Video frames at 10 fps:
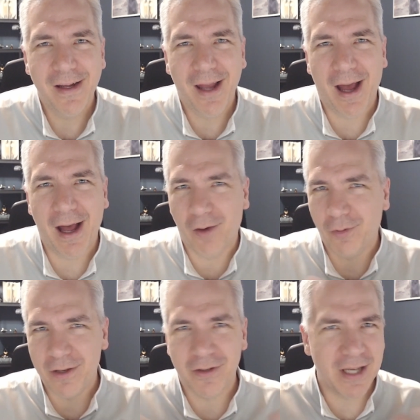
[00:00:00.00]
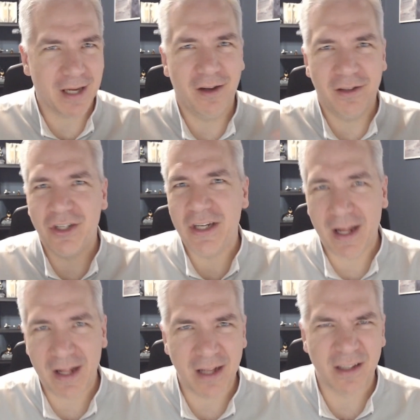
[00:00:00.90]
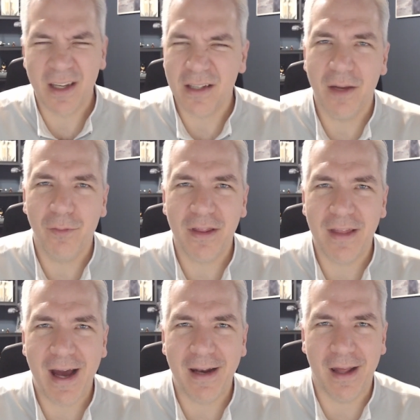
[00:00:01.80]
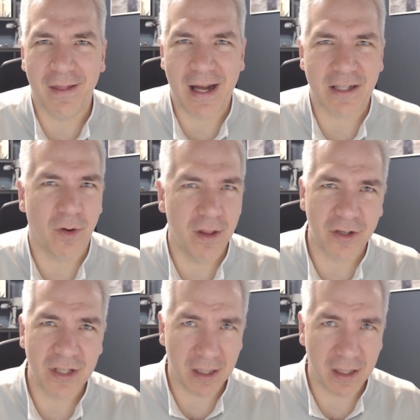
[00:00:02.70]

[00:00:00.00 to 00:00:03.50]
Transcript: Uh, we use technology to assist them with that, and that's where they're seeing the